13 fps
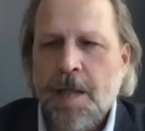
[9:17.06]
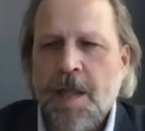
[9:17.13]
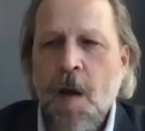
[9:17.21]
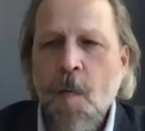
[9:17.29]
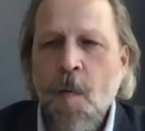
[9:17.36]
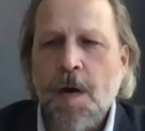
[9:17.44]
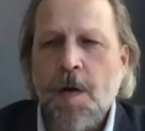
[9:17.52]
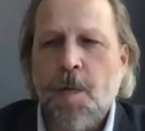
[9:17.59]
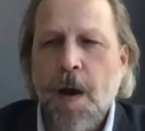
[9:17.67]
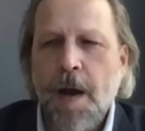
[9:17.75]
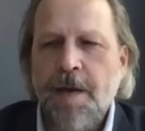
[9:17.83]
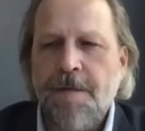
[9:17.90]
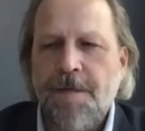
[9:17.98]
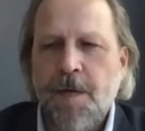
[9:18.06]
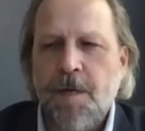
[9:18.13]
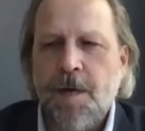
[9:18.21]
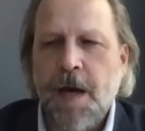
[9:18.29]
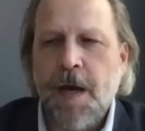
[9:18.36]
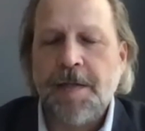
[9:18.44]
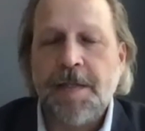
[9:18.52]
were quite a few
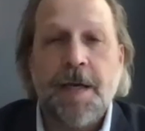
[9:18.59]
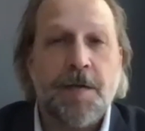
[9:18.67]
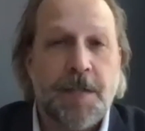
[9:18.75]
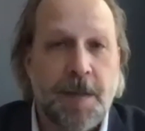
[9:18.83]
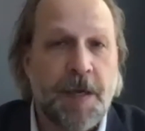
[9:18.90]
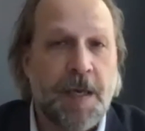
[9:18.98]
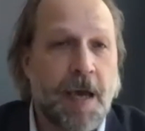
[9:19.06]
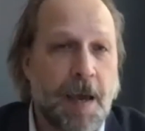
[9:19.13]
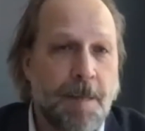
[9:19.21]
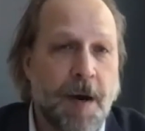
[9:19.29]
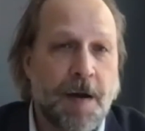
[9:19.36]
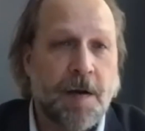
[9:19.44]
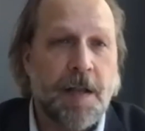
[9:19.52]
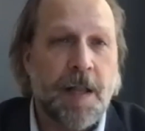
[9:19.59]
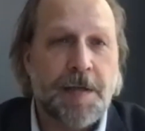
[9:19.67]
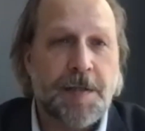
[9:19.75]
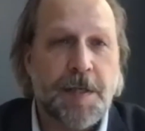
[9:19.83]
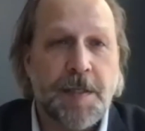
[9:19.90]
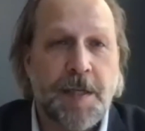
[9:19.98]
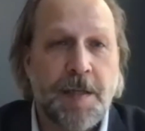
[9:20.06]
cocktails that became modern
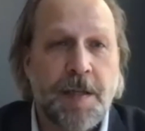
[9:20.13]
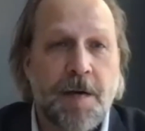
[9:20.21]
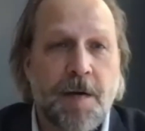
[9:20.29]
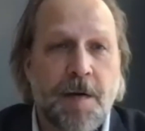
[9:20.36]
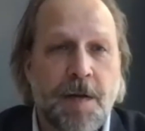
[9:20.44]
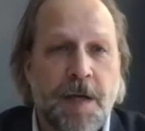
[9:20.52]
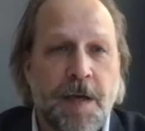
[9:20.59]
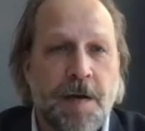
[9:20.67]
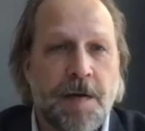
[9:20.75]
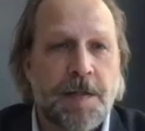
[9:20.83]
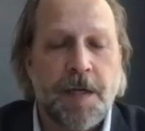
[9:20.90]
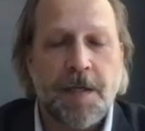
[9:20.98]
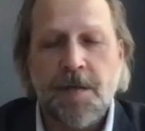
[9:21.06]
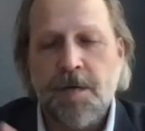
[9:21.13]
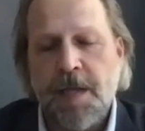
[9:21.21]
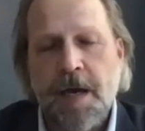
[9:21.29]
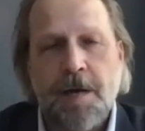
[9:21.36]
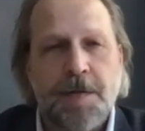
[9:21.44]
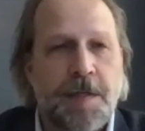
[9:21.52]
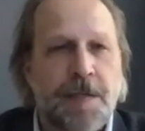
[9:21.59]
classics in the early years, like
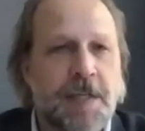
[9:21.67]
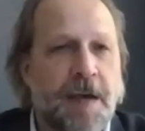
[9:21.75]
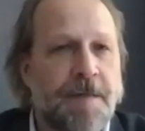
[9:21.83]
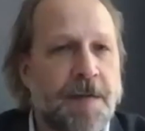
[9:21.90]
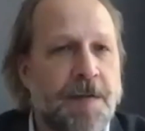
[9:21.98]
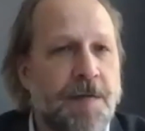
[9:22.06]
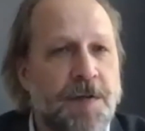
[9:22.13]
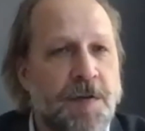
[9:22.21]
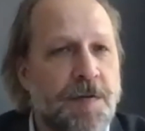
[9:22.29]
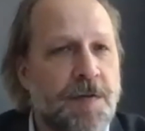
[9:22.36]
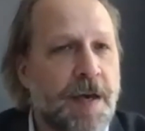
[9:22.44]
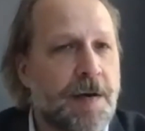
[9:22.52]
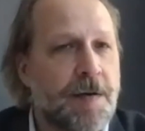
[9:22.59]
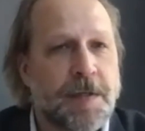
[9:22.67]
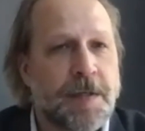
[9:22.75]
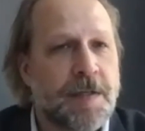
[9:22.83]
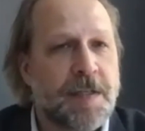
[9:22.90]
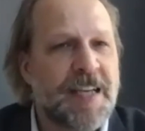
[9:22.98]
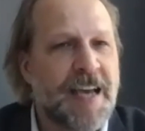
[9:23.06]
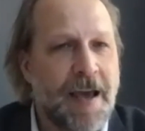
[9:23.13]
2007 through
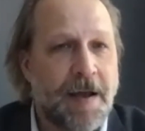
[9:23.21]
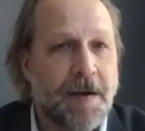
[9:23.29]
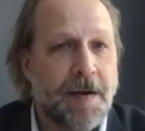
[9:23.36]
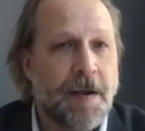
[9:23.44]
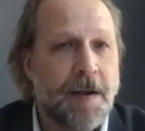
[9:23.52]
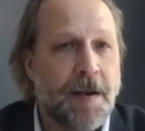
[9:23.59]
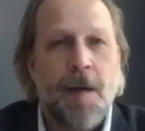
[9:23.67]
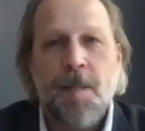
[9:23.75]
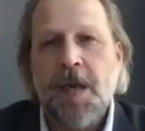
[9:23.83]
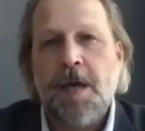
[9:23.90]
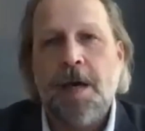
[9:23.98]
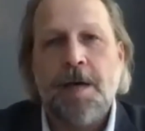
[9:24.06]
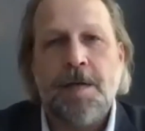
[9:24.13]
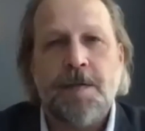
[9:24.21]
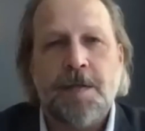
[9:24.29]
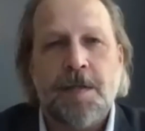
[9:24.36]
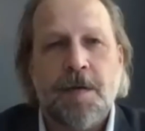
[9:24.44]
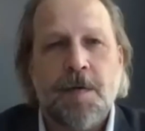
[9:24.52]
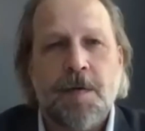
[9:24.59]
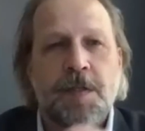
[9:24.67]
2010, because
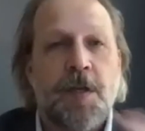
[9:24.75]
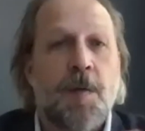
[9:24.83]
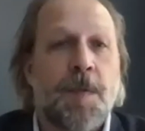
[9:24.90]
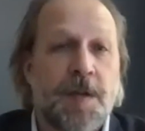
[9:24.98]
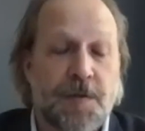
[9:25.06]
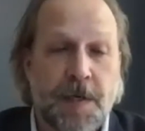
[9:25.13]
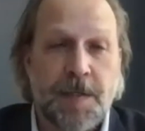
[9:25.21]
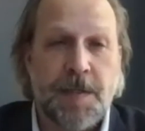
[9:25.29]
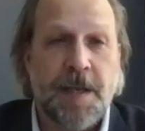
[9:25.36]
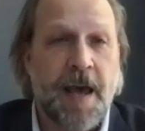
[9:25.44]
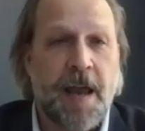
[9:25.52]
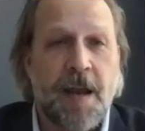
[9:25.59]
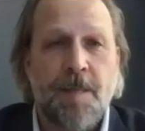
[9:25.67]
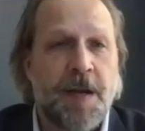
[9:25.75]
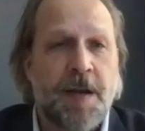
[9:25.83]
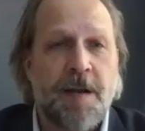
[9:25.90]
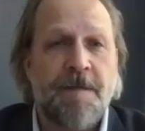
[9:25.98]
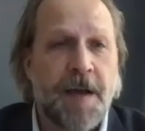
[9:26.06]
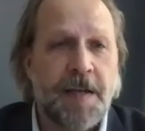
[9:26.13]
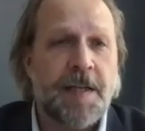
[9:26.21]
there were so many drinks that hadn't been
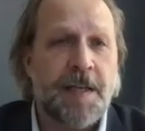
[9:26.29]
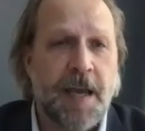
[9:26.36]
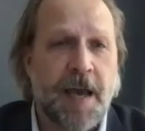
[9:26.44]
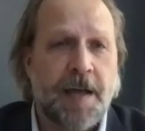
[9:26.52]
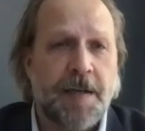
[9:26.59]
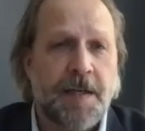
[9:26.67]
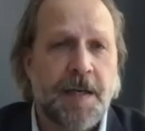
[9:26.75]
invented yet.